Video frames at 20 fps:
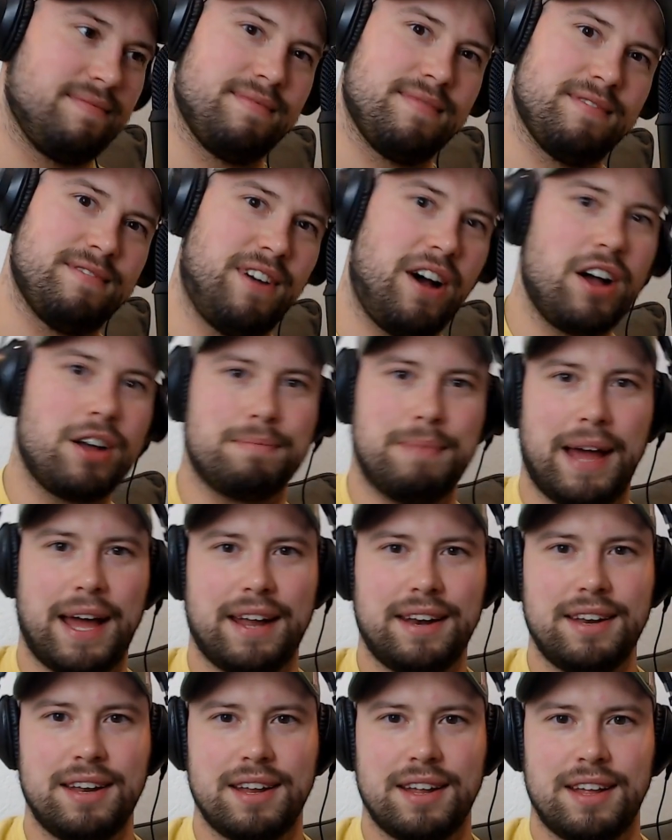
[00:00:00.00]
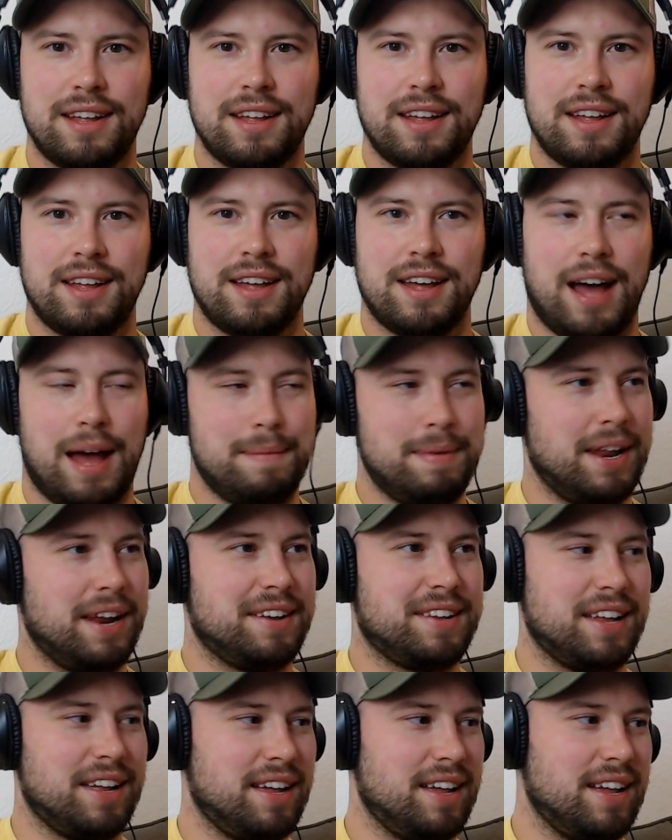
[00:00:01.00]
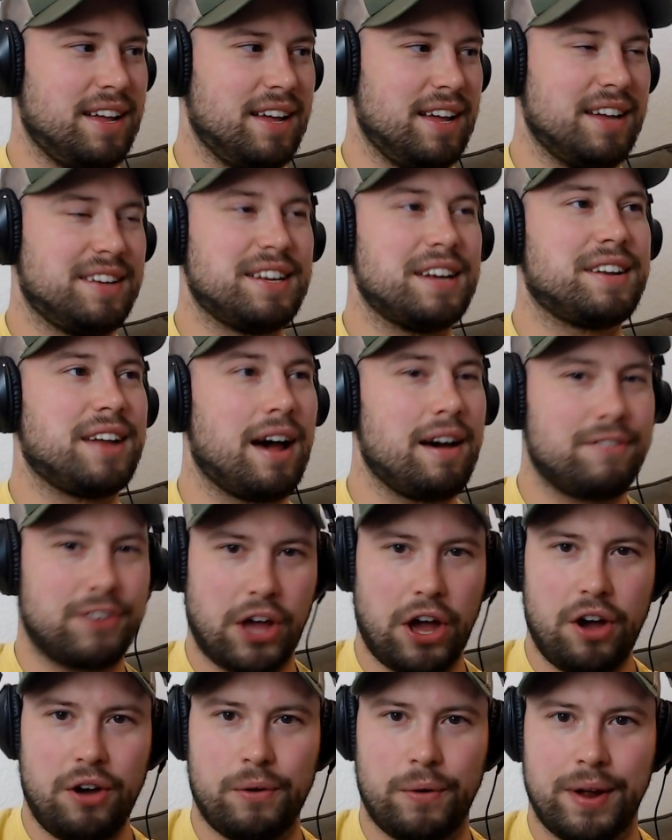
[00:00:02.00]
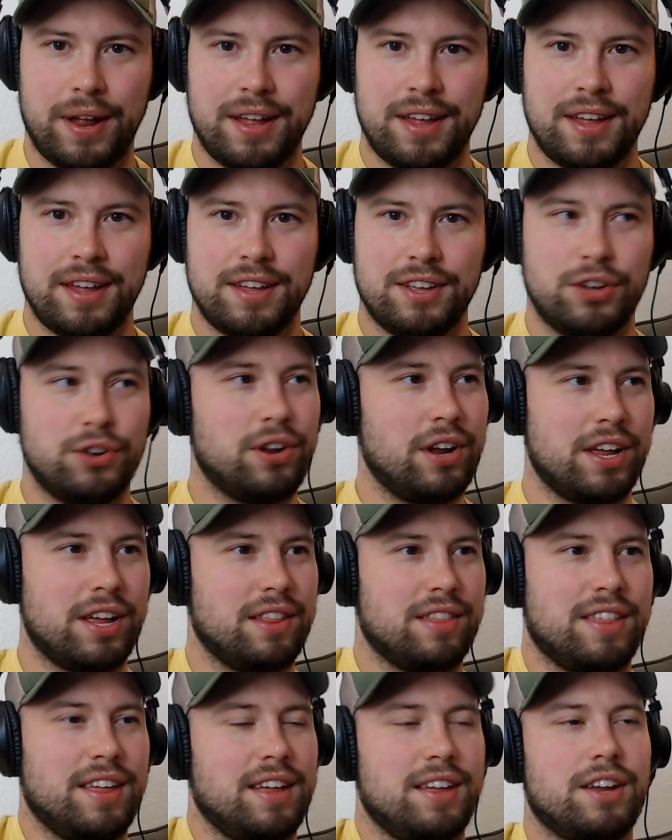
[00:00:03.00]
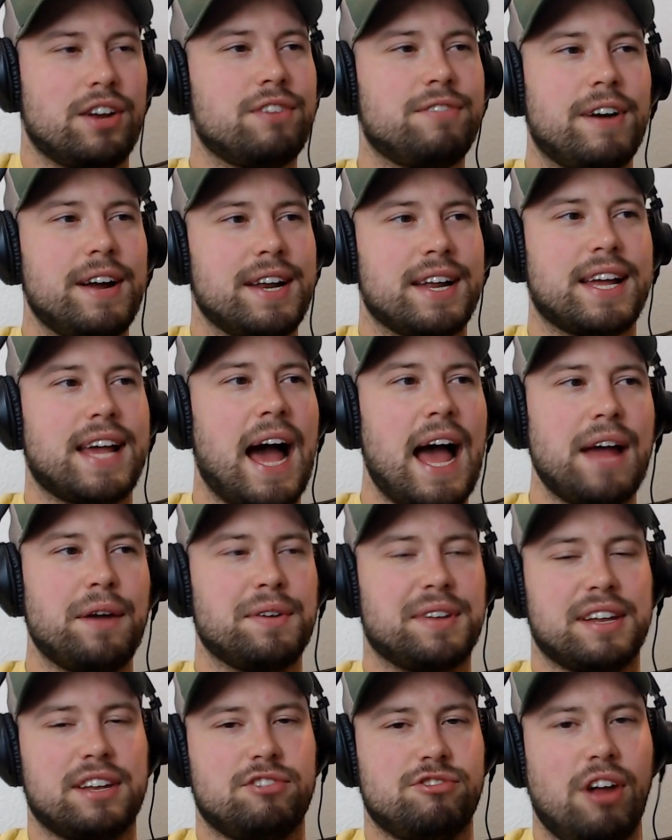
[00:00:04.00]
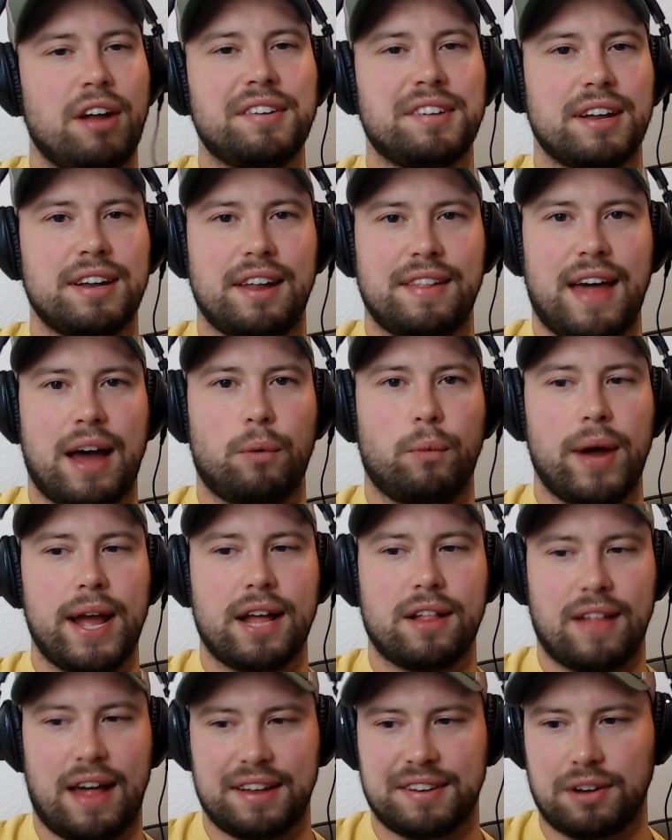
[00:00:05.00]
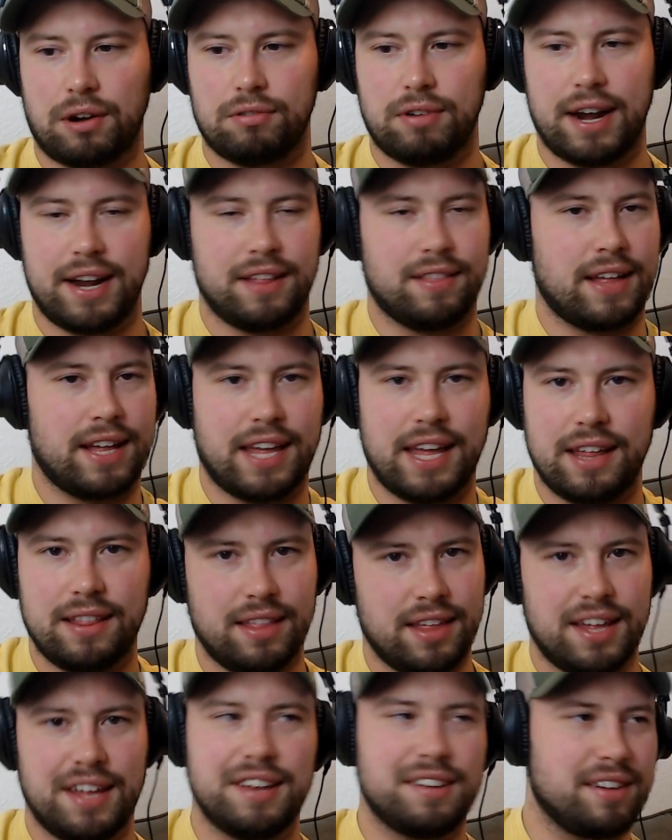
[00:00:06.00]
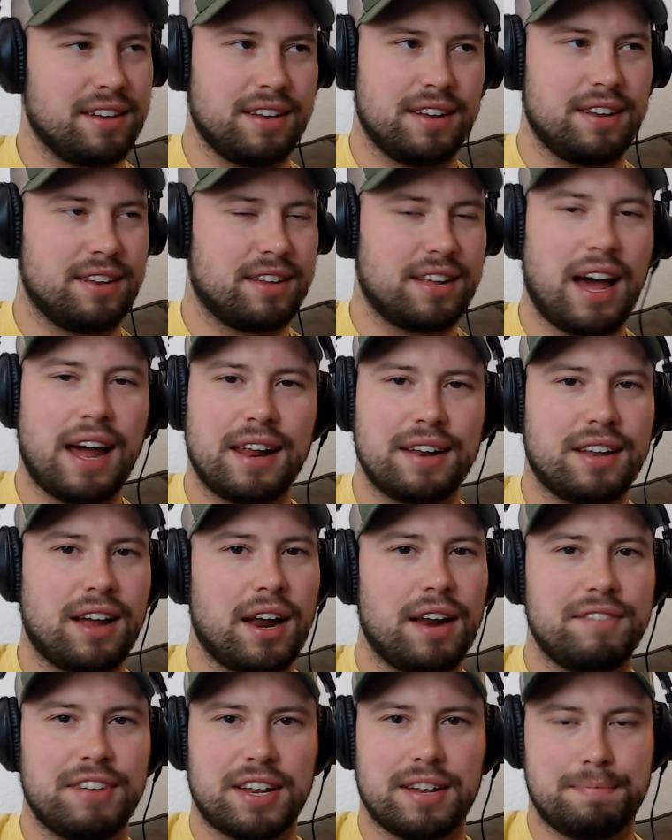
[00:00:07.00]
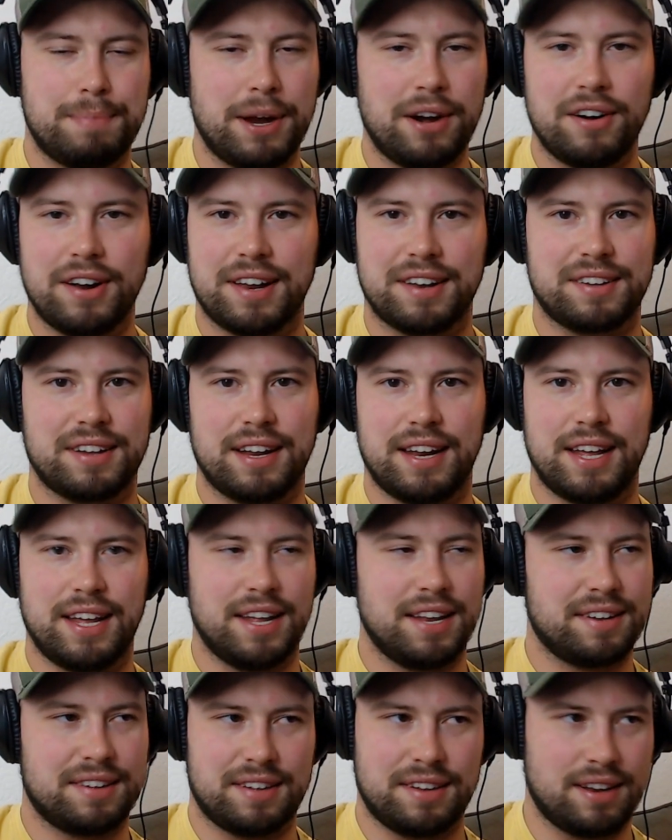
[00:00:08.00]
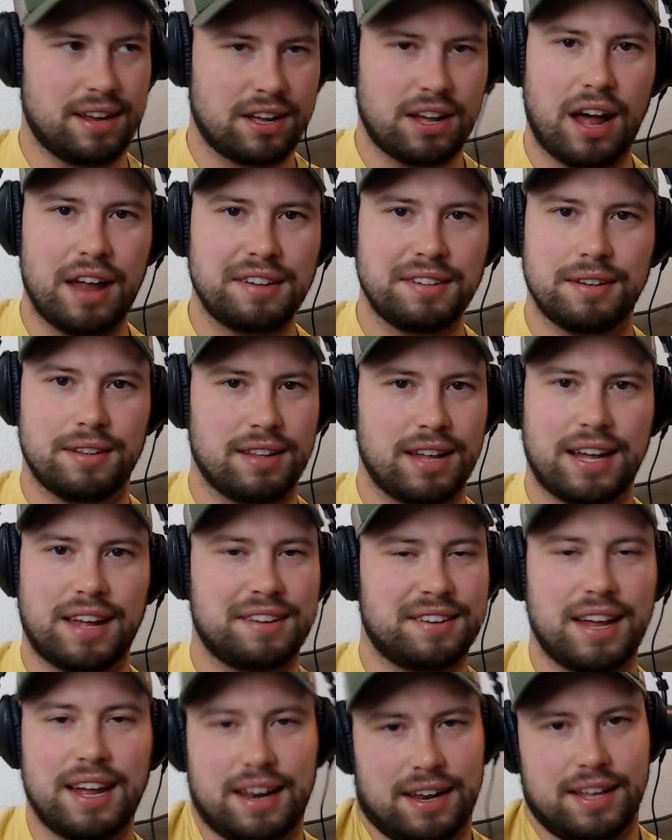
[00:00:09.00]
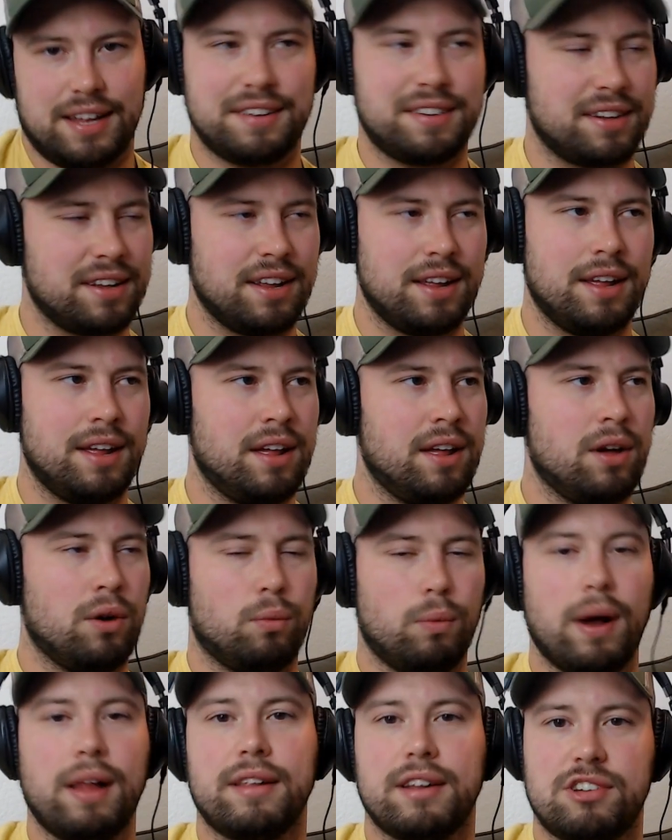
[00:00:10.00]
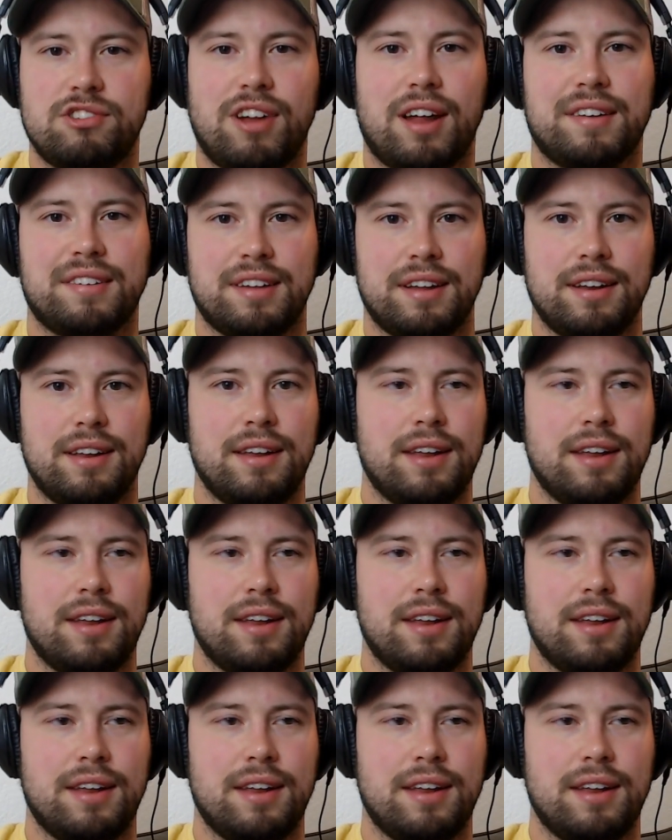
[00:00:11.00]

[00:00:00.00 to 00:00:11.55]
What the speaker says: fuck, man. I mean, it's a tough go. You're fighting a guy who's adjusted to that weight class already. Like he's got a ton of experience in it. He's accustomed, like I said, he's well adjusted.